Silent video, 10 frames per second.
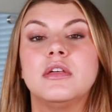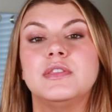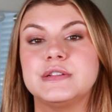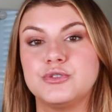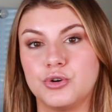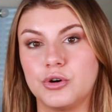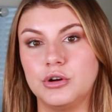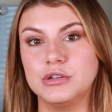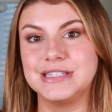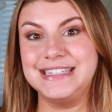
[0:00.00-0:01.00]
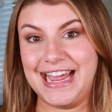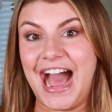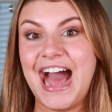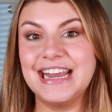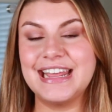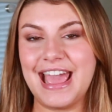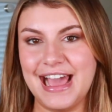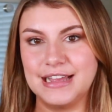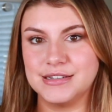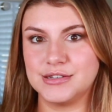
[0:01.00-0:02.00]
this girl's dad
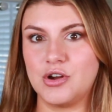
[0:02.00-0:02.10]
and